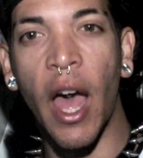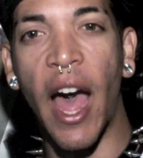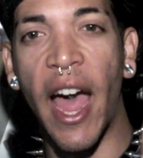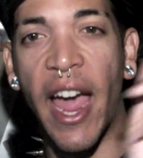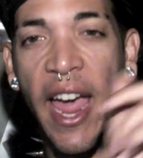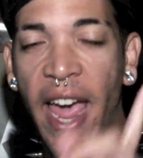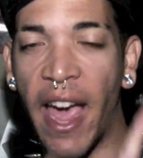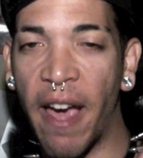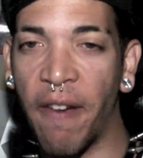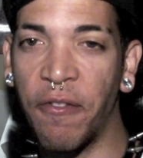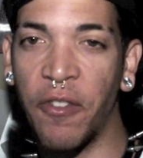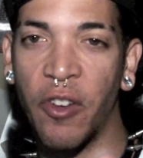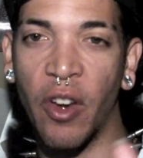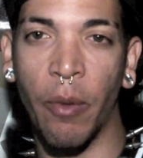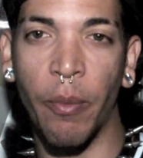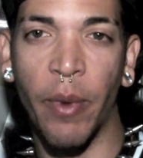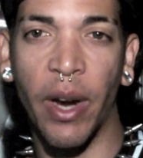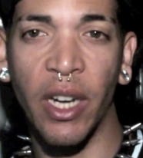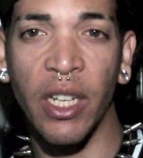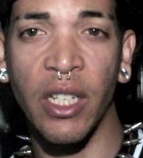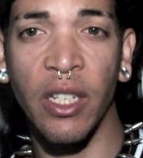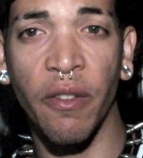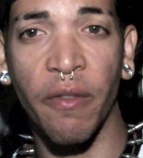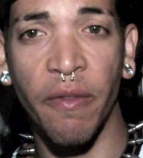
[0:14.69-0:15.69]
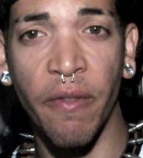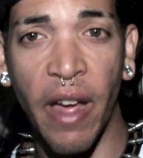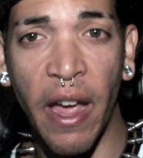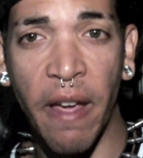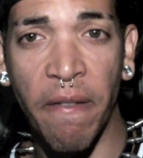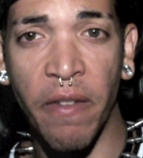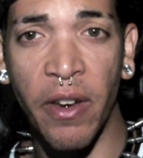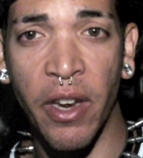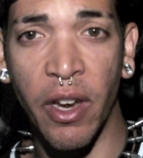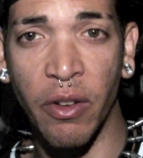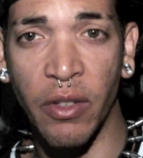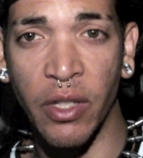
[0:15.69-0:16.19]
I have to, I'm reacting to
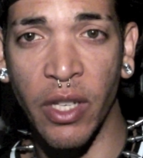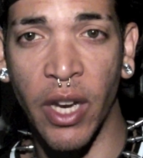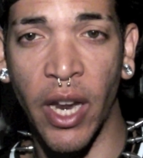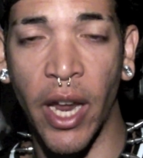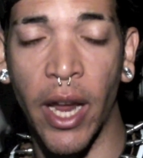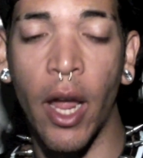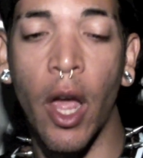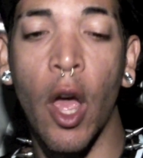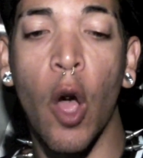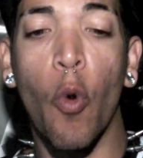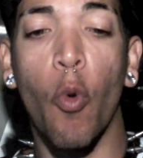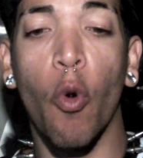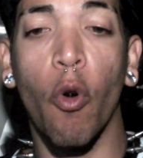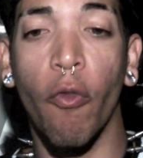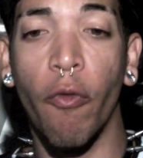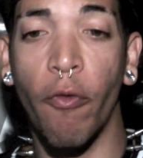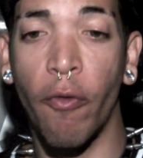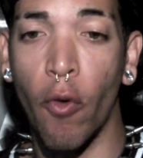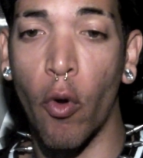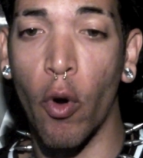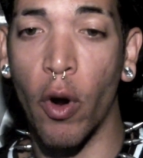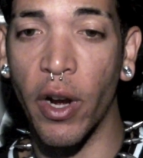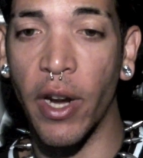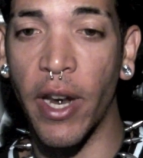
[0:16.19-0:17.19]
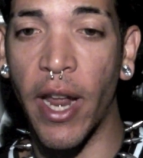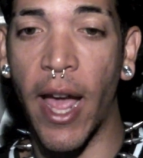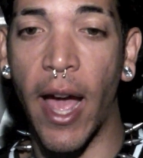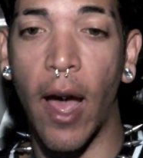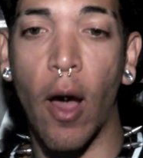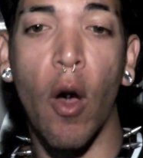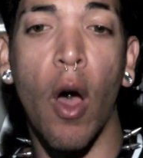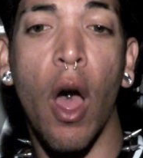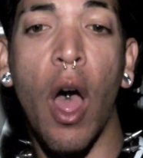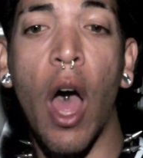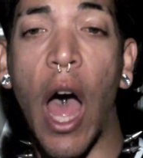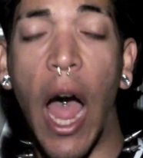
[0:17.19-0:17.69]
5 videos today, well 4
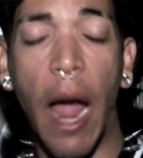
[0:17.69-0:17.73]
now.